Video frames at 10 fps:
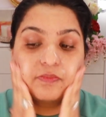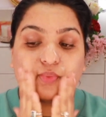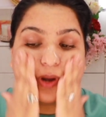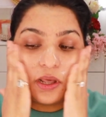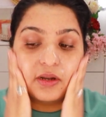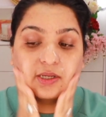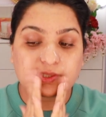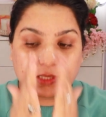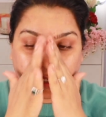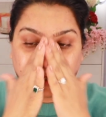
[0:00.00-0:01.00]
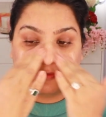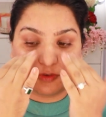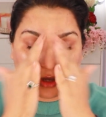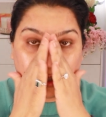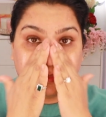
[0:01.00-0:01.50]
products that I
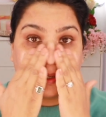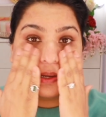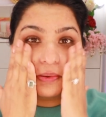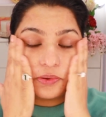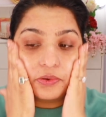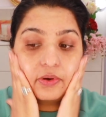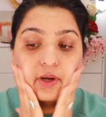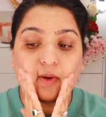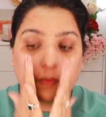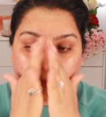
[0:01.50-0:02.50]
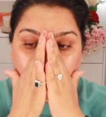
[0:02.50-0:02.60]
forgot about or